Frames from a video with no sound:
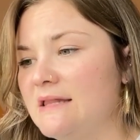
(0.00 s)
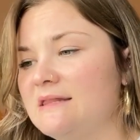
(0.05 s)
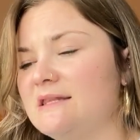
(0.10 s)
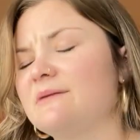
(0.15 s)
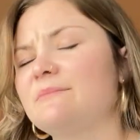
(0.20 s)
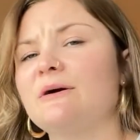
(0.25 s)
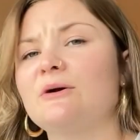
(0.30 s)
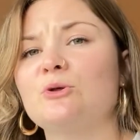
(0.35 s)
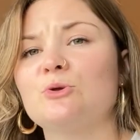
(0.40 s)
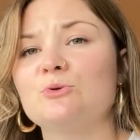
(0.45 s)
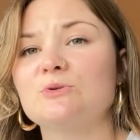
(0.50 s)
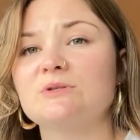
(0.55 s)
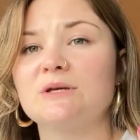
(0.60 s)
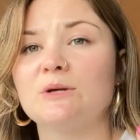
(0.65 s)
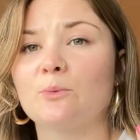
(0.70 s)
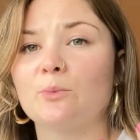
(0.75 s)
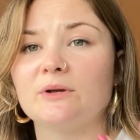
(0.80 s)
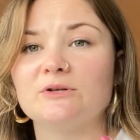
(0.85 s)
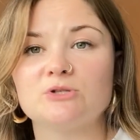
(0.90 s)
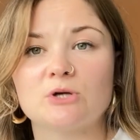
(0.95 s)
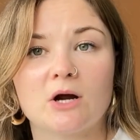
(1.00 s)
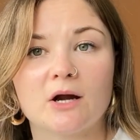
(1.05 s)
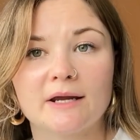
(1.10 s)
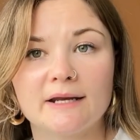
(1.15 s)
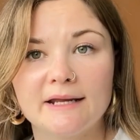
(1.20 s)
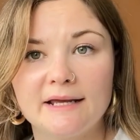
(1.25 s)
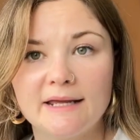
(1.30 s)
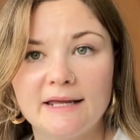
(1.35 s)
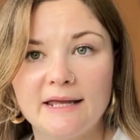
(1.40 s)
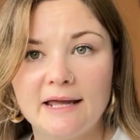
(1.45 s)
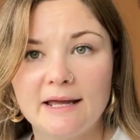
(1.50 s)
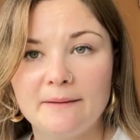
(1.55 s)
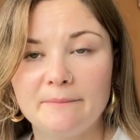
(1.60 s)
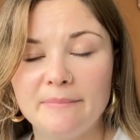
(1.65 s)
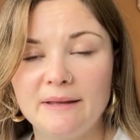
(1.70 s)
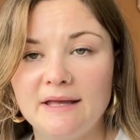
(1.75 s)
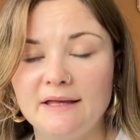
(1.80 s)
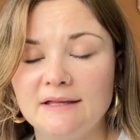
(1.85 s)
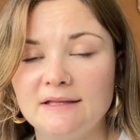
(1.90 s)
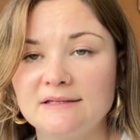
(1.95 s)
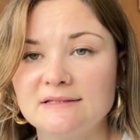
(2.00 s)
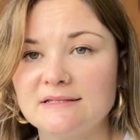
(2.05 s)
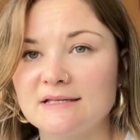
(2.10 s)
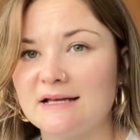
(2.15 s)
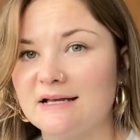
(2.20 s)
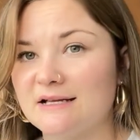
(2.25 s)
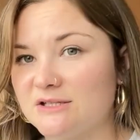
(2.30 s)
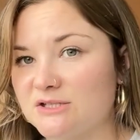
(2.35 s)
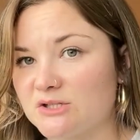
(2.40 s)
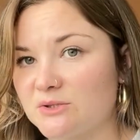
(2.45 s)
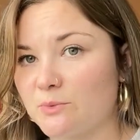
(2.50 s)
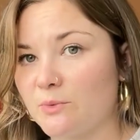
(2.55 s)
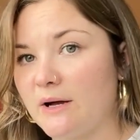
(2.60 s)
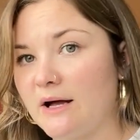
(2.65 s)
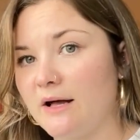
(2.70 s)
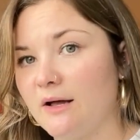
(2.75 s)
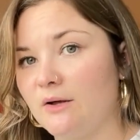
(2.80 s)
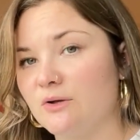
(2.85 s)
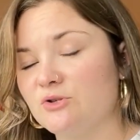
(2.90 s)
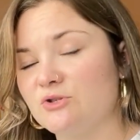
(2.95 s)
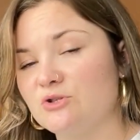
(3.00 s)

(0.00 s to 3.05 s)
Think about using retargeting campaigns as well.